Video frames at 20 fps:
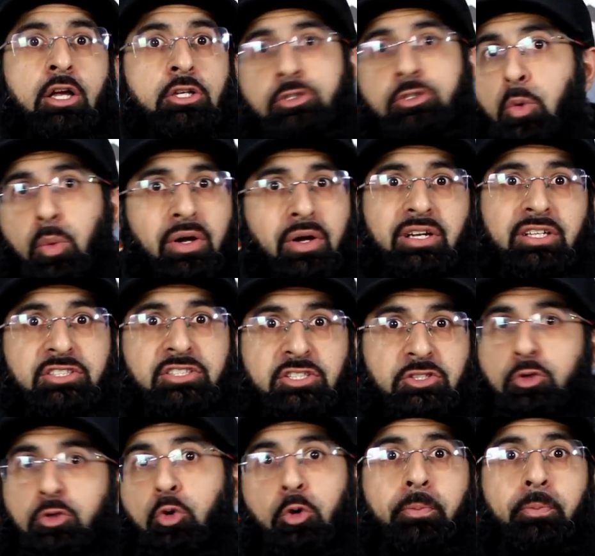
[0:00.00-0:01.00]
So what does
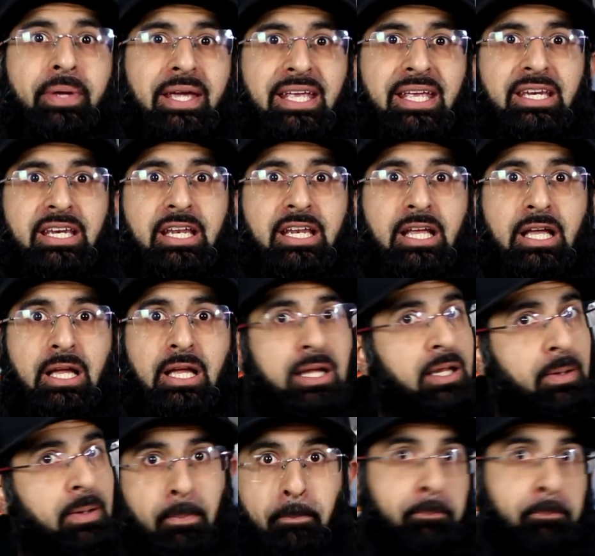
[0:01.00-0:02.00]
this all mean?
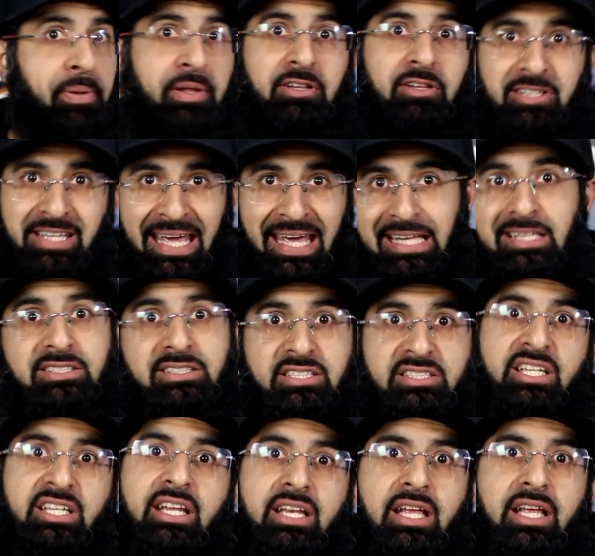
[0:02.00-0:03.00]
Bill Gates
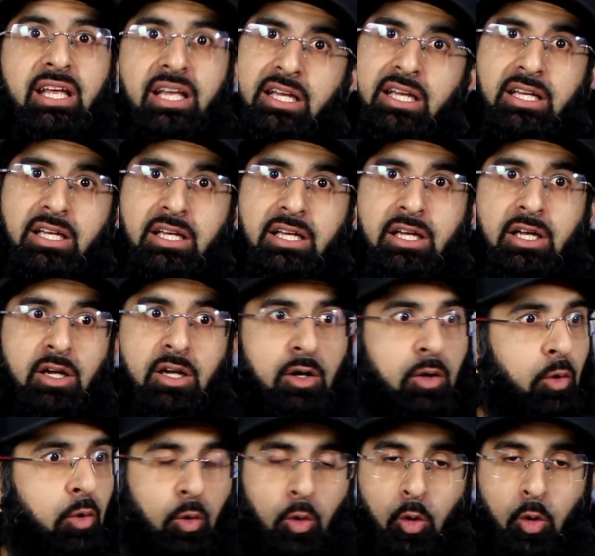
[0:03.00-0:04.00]
did it?
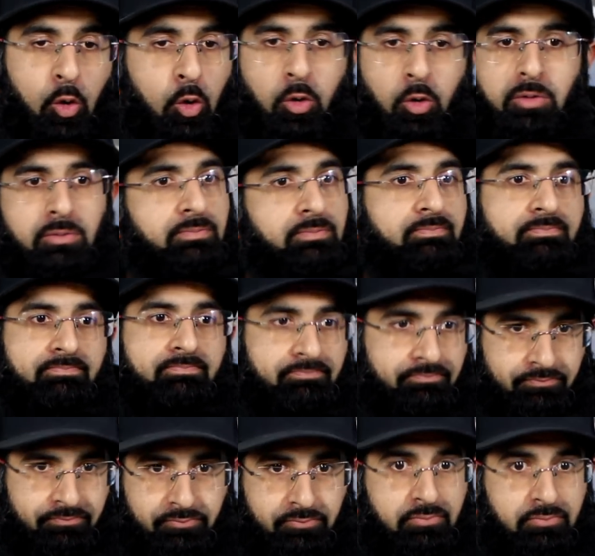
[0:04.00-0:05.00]
Or
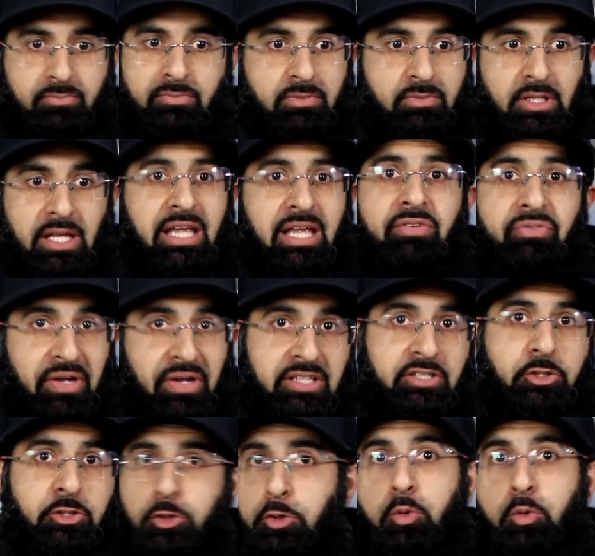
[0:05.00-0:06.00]

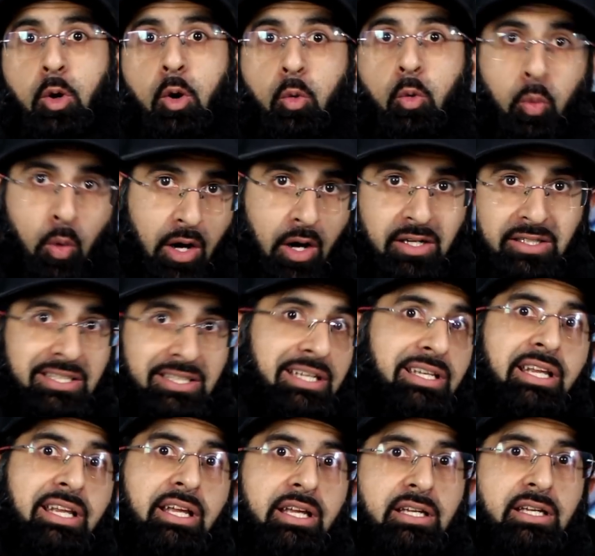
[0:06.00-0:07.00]
Event 201
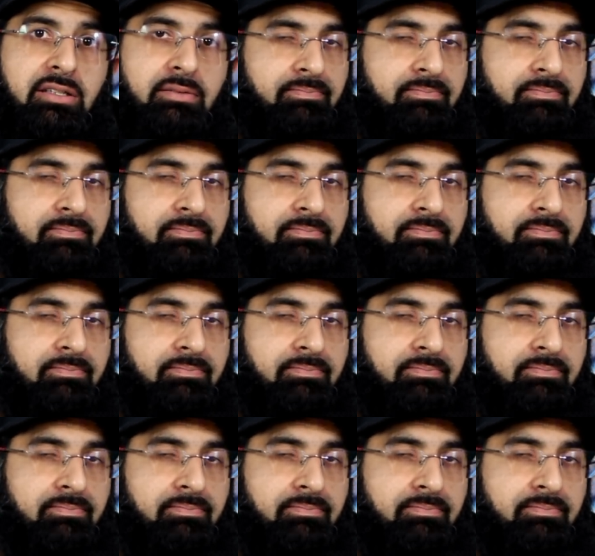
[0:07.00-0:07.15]
did it?